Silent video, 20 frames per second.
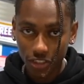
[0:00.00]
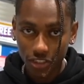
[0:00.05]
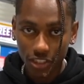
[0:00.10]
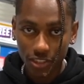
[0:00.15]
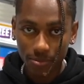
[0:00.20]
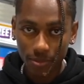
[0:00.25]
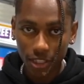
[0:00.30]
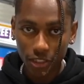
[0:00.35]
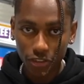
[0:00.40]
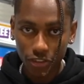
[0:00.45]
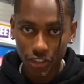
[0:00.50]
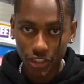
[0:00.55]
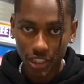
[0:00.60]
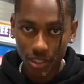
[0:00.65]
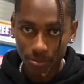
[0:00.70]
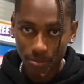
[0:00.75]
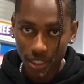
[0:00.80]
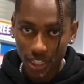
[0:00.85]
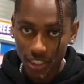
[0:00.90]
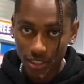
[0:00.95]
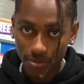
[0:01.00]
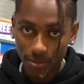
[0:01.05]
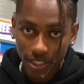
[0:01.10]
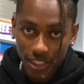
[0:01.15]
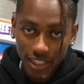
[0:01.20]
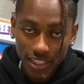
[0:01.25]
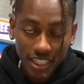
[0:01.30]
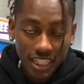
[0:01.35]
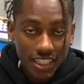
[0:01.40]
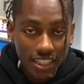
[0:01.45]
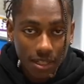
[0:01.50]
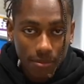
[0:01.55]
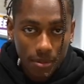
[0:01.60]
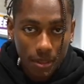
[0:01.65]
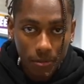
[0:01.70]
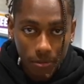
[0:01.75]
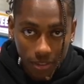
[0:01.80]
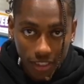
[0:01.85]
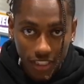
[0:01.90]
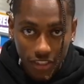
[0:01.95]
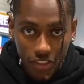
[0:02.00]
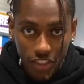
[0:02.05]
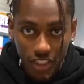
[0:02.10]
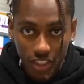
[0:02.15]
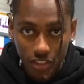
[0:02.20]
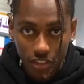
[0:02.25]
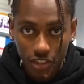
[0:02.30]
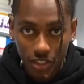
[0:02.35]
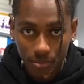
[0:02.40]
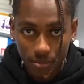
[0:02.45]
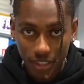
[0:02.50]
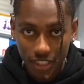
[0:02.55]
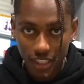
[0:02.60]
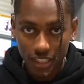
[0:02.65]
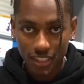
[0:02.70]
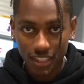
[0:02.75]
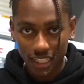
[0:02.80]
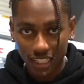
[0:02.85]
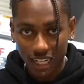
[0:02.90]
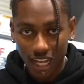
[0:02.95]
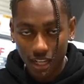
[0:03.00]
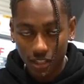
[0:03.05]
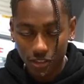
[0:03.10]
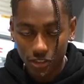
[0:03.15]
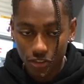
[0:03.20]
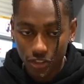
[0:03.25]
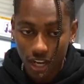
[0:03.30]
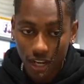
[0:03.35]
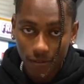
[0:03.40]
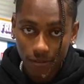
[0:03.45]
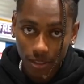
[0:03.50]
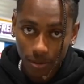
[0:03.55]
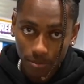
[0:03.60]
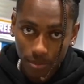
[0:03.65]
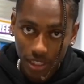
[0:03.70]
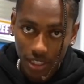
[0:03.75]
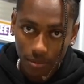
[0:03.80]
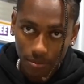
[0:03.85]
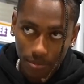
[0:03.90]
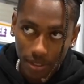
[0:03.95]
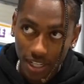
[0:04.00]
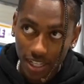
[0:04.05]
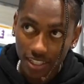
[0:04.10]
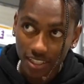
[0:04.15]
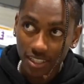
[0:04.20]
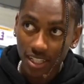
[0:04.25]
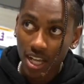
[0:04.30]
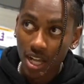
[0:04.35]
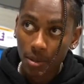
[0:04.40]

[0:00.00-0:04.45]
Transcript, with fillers: just make sure you're the best because that's how people get cheated on because they're not striving to be the best.